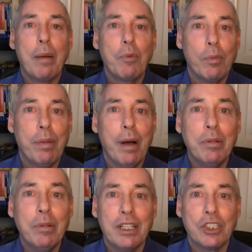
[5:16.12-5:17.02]

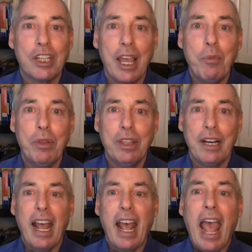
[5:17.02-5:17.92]
Republicans came within
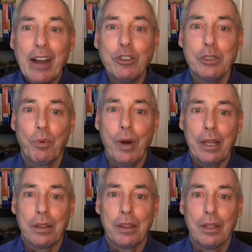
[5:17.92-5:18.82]
a hair's
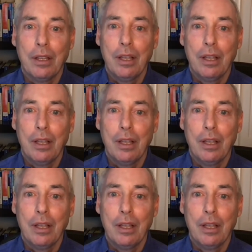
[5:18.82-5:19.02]
breadth